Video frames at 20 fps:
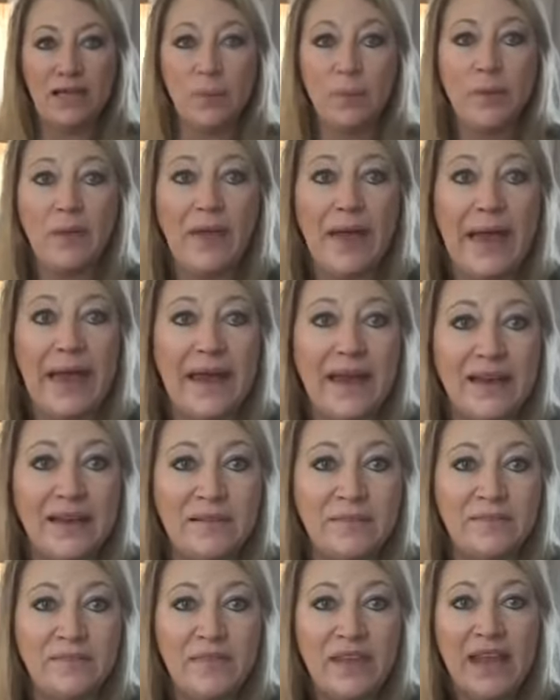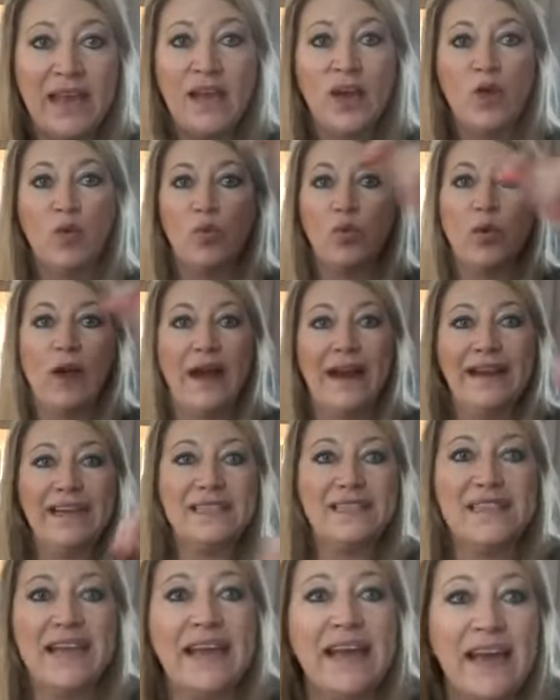your plan, write
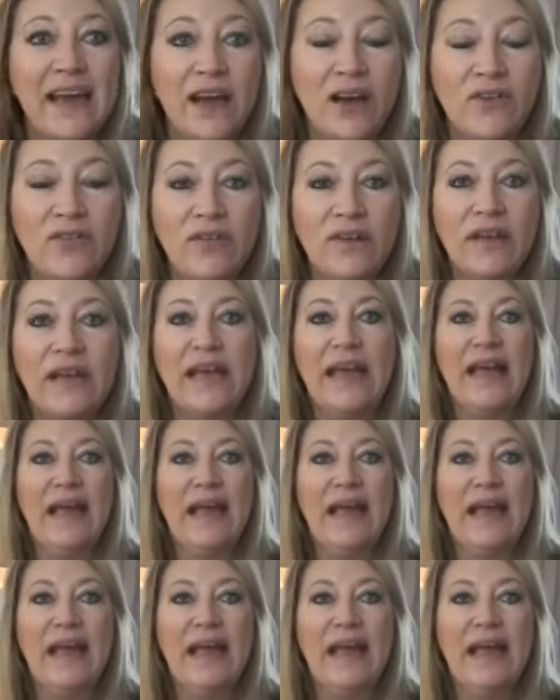it down,